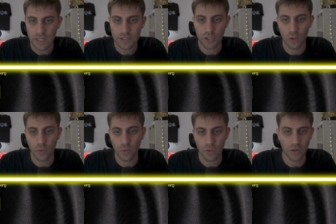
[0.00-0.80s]

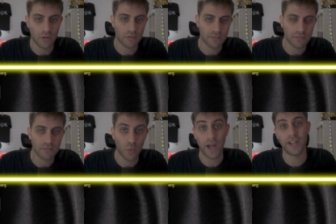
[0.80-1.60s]
So, you know,
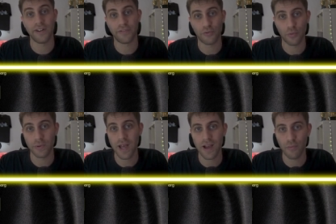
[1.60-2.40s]
one year from now,